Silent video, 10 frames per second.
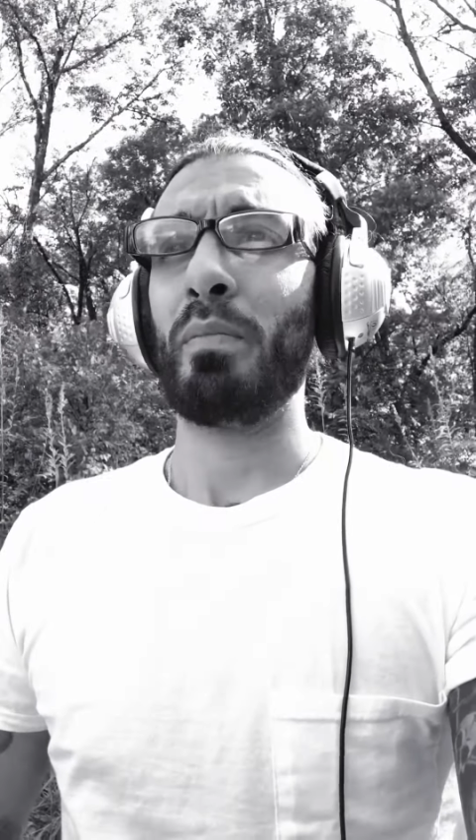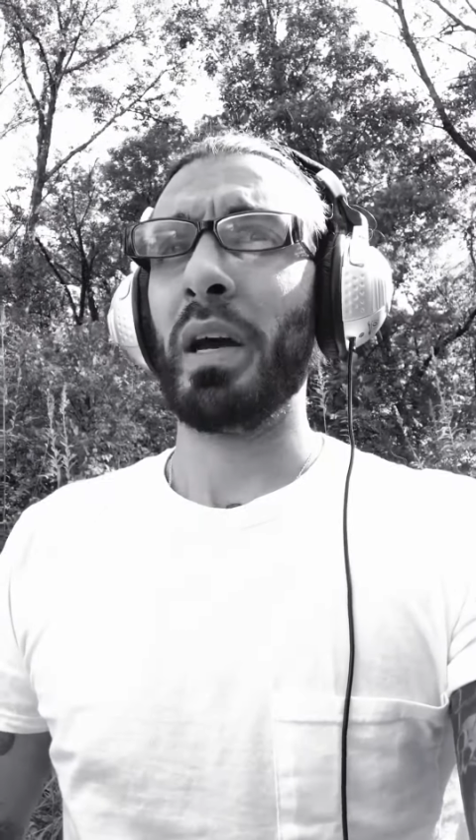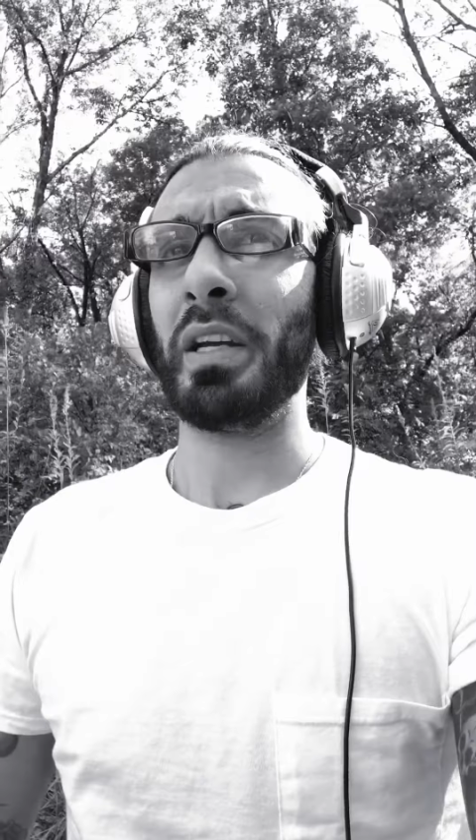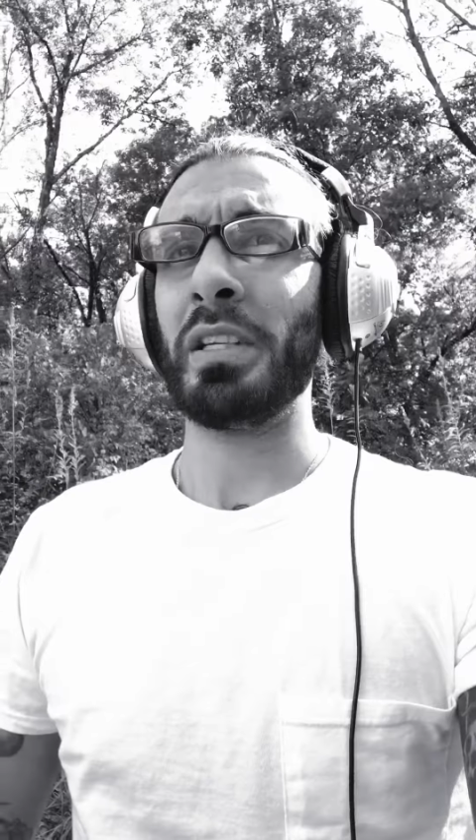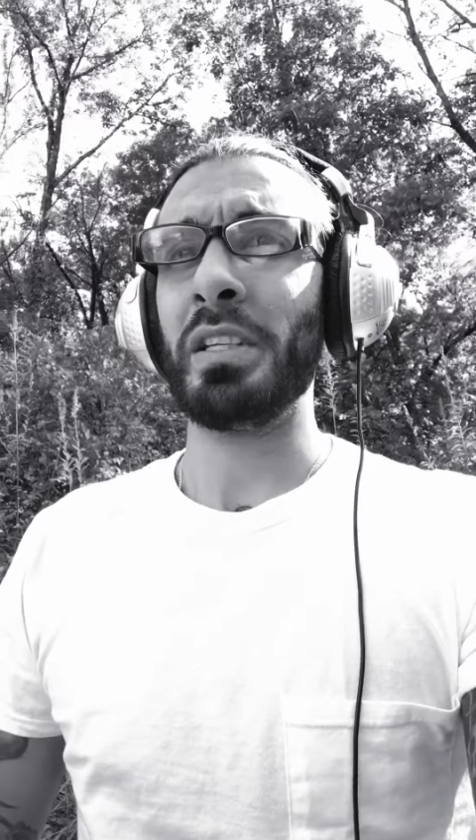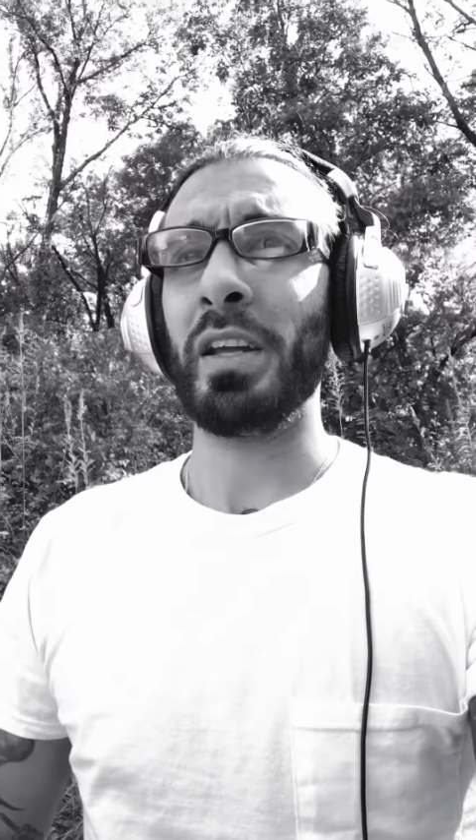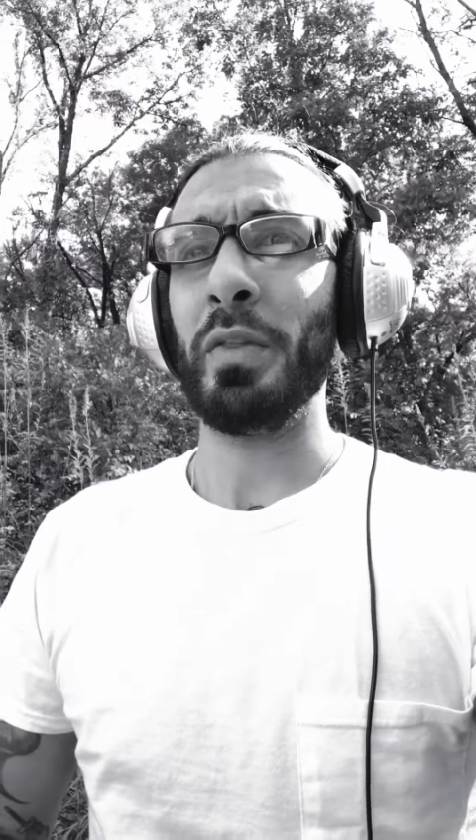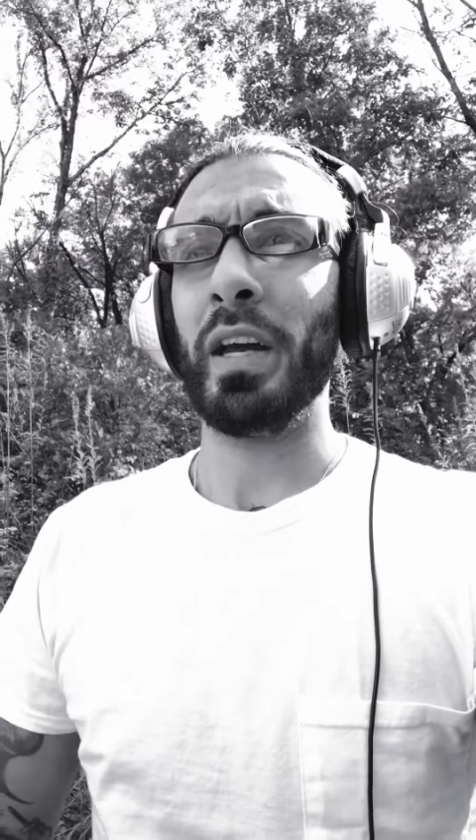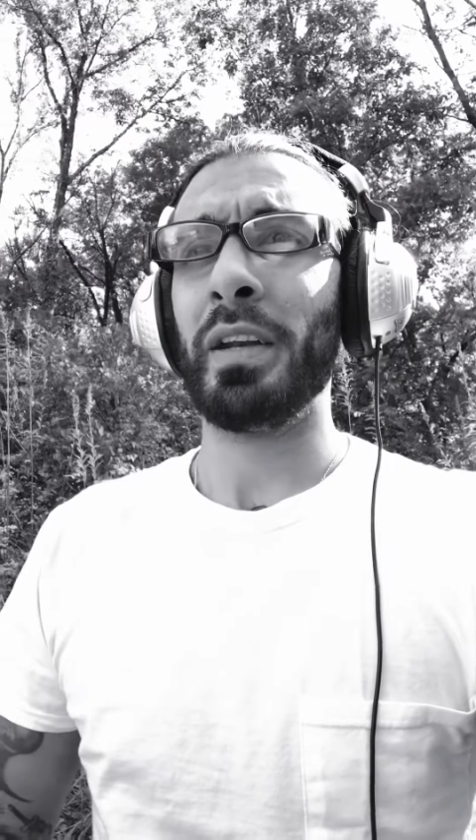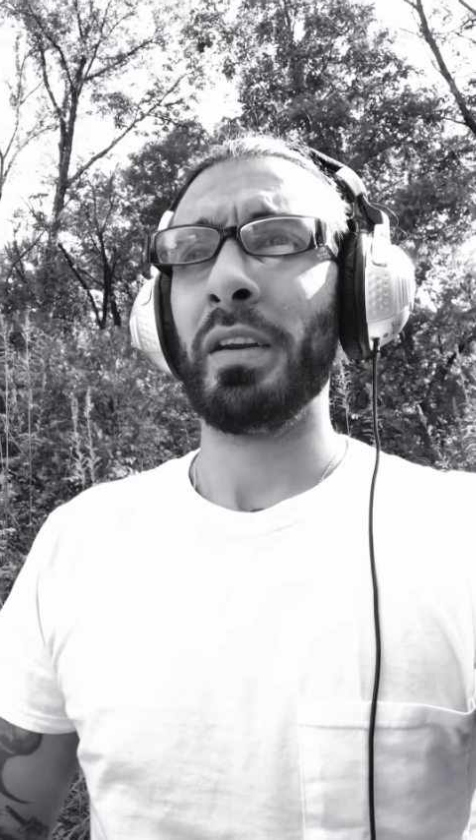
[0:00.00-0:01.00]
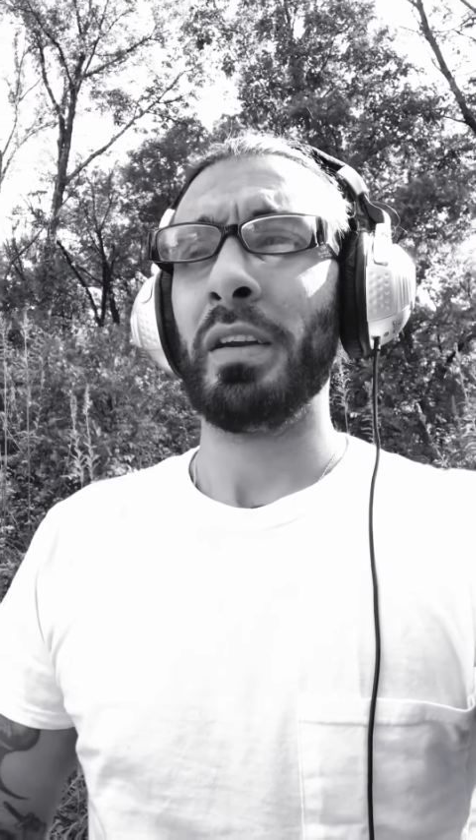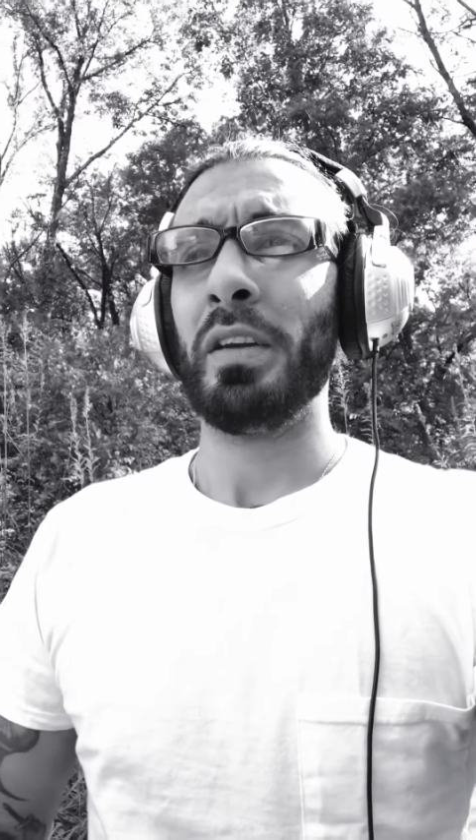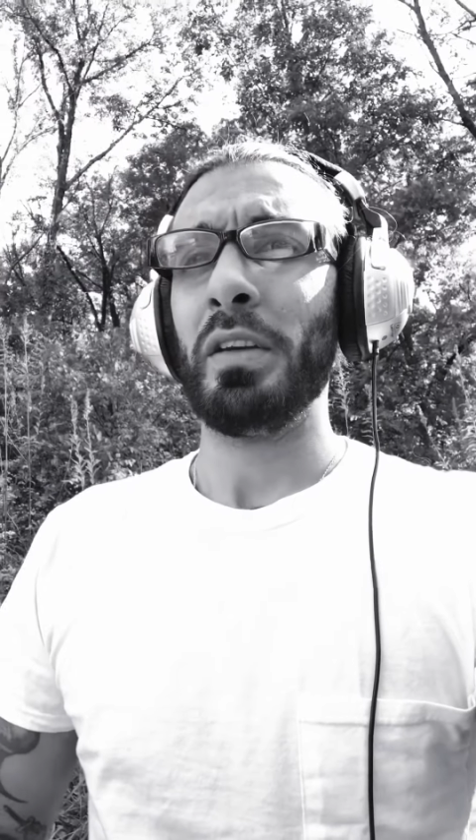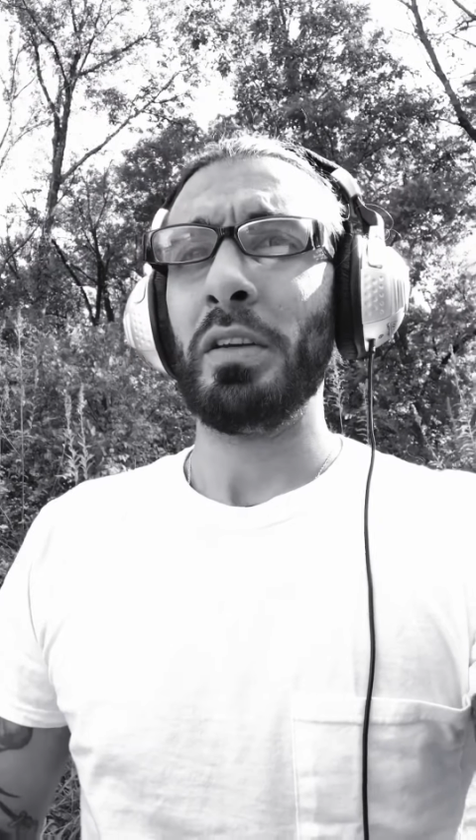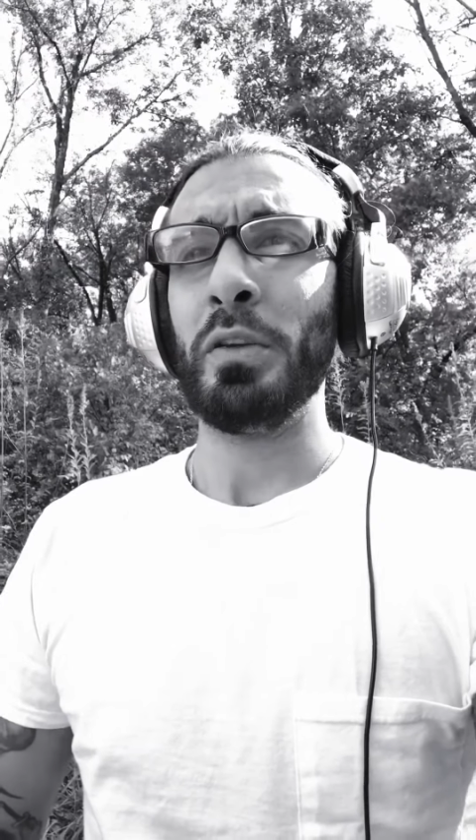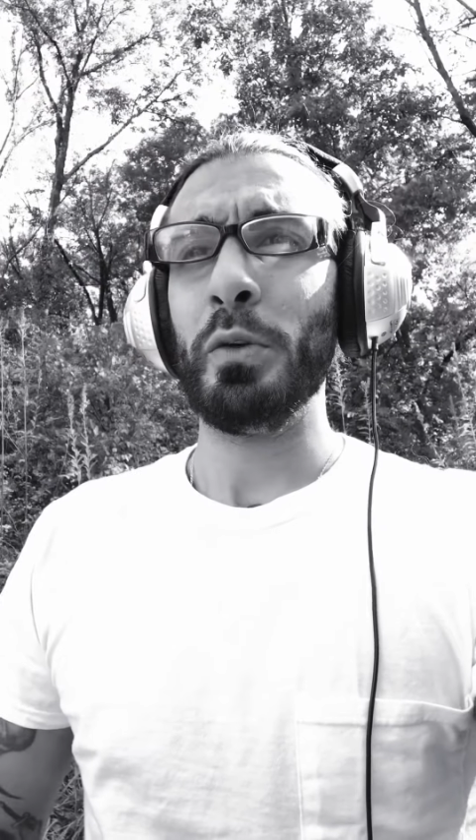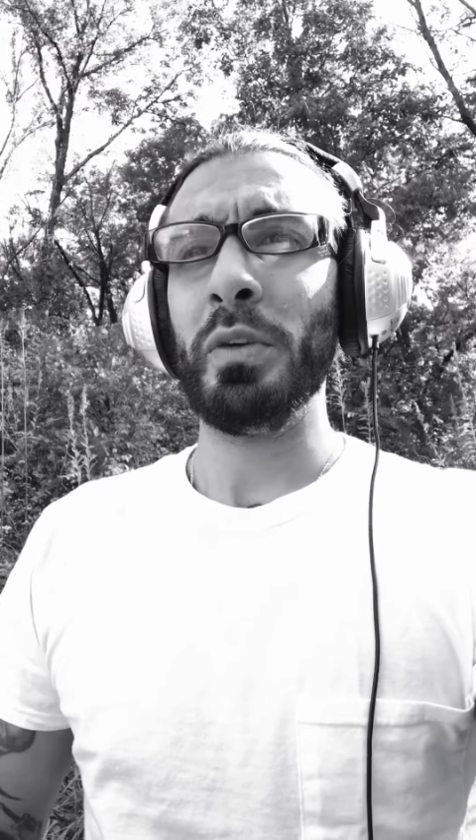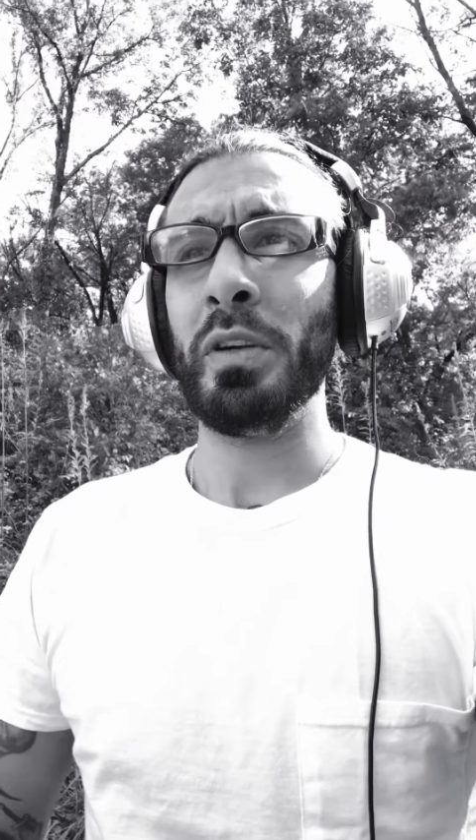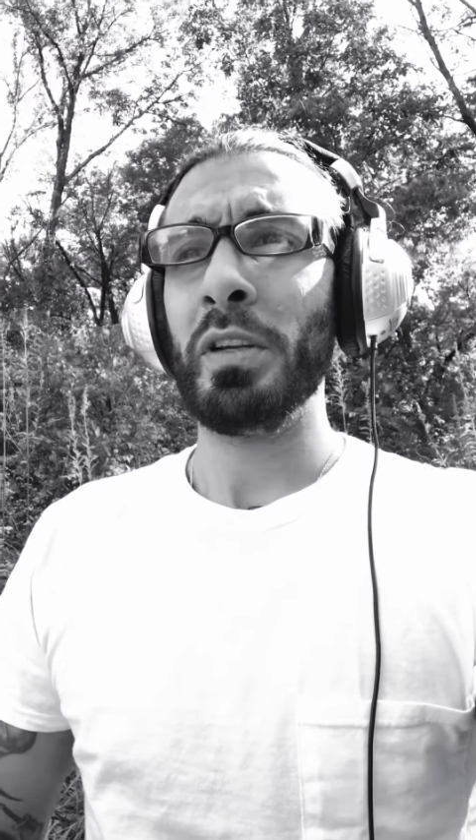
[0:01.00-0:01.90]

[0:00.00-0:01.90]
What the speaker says: Peggy said that you didn't